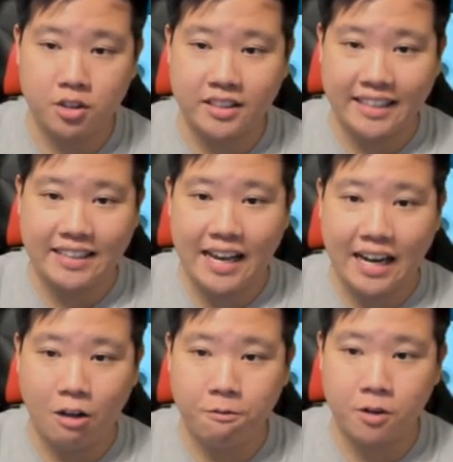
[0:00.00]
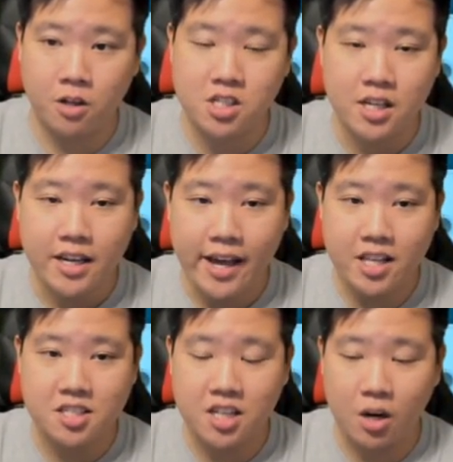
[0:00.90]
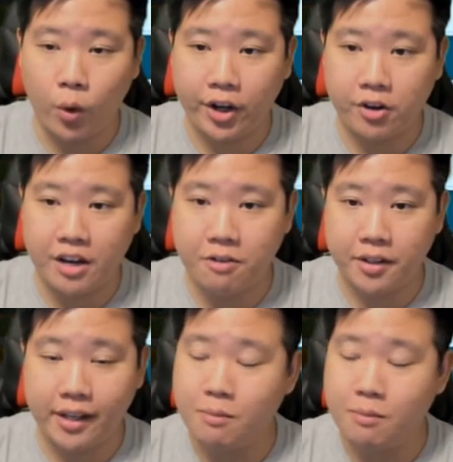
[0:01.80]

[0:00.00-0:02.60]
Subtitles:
get that out first, and then start working on everything.